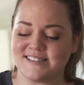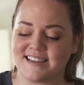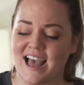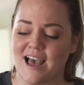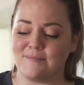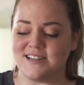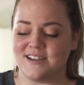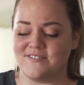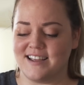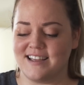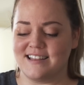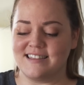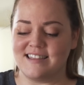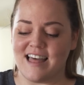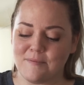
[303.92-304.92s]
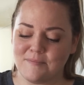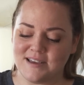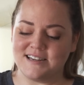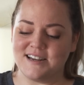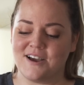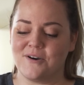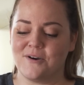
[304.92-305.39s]
in captivity. Let me
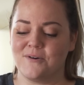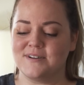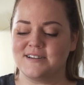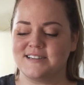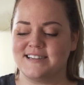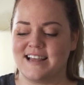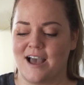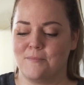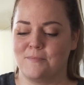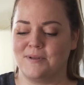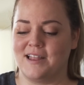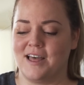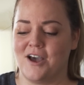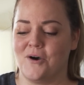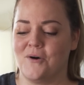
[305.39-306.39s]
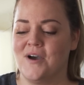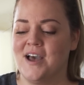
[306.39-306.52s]
know down below.